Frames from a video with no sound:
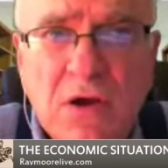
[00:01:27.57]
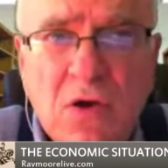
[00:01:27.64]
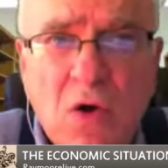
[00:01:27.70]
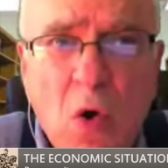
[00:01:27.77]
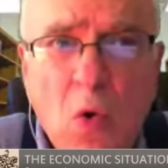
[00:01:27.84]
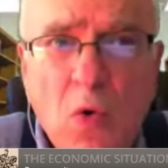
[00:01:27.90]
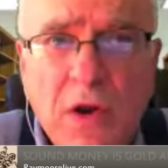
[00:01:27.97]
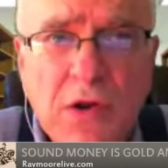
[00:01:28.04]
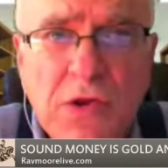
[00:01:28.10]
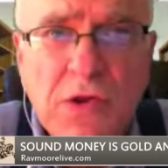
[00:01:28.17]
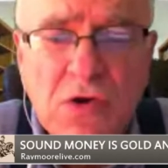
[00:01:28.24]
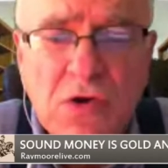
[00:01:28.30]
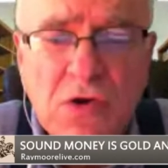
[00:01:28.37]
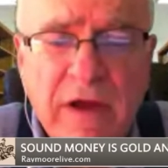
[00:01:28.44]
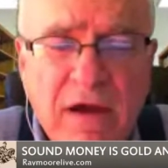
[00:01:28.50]
Gold and
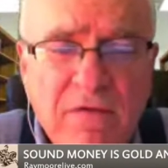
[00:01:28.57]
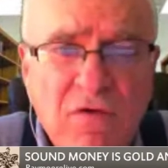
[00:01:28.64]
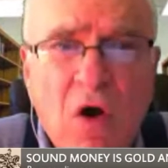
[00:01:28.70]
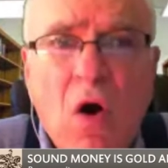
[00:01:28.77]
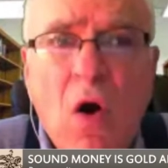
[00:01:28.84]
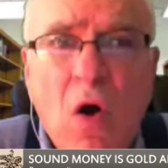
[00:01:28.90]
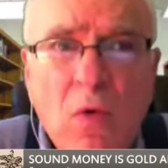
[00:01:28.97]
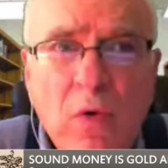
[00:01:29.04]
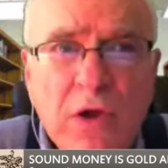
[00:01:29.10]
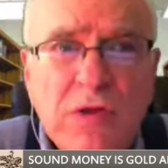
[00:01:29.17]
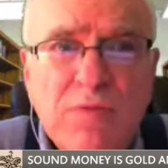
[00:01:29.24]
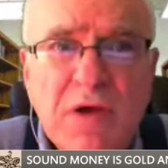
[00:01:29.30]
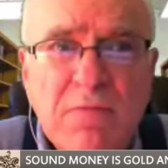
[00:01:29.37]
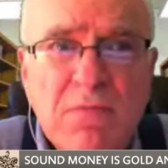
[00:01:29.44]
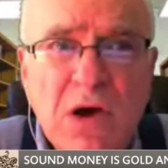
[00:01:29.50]
silver have
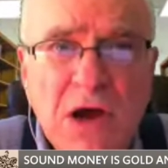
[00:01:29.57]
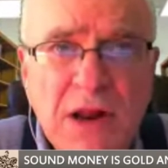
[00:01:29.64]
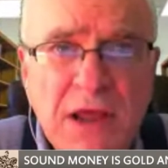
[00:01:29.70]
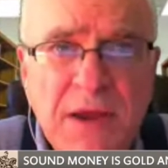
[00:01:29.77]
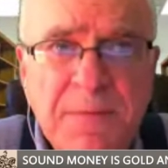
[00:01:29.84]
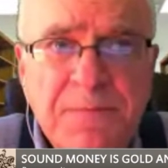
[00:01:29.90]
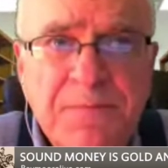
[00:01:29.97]
always been money,